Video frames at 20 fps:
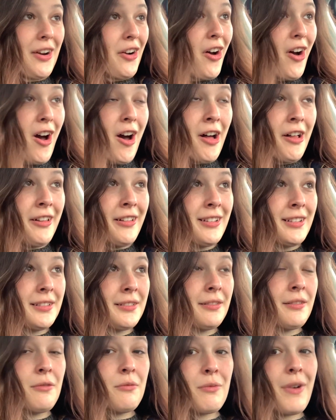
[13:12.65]
all
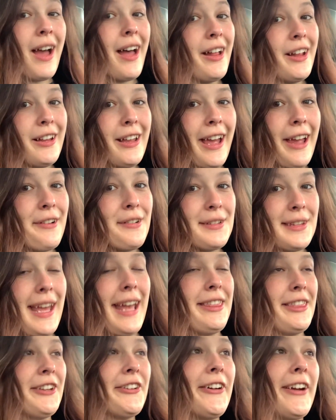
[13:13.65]
while I was
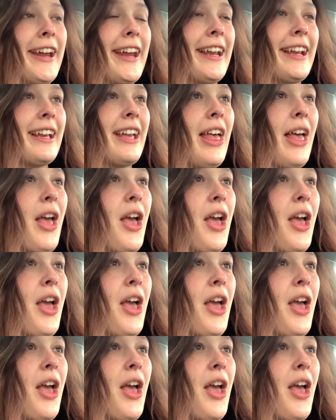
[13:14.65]
at the rink,